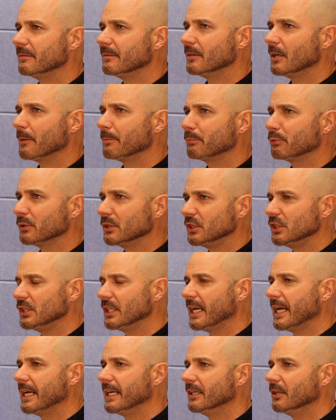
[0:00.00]

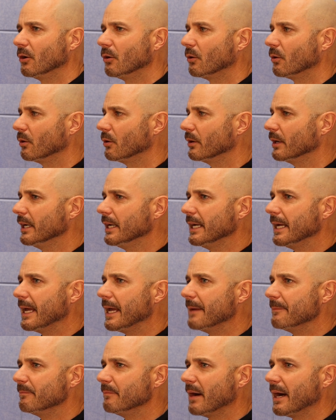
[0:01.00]
appreciate, or
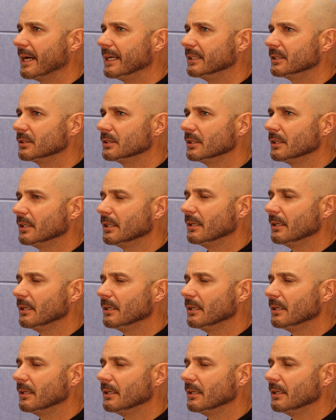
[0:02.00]
it might